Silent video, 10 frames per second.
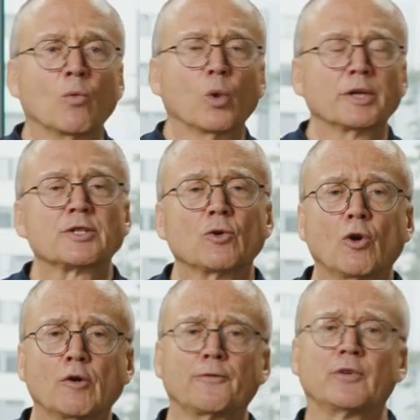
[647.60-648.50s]
What is
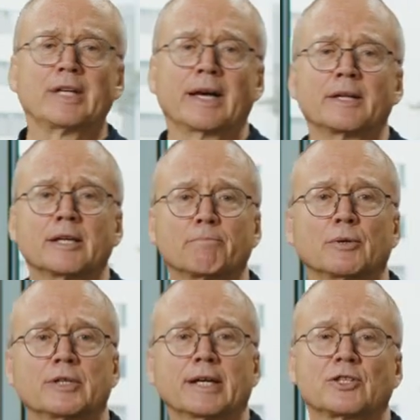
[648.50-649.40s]
often done in
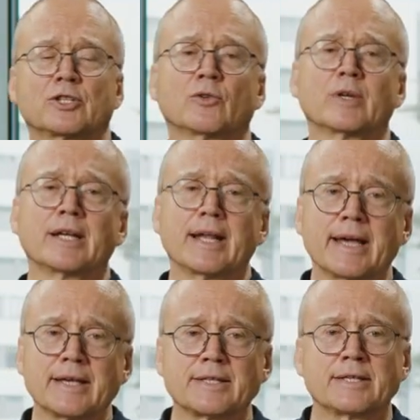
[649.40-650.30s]
protection
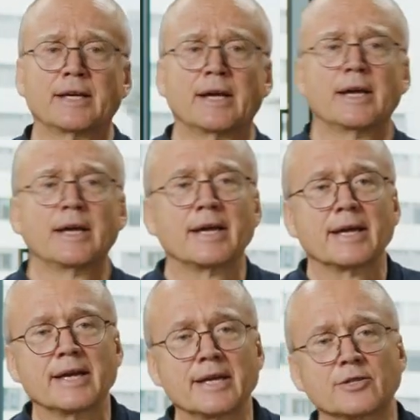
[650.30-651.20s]
relays
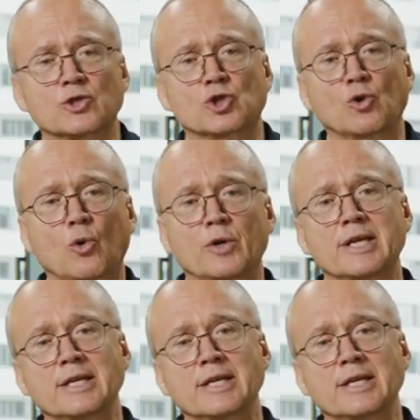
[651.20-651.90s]
is shown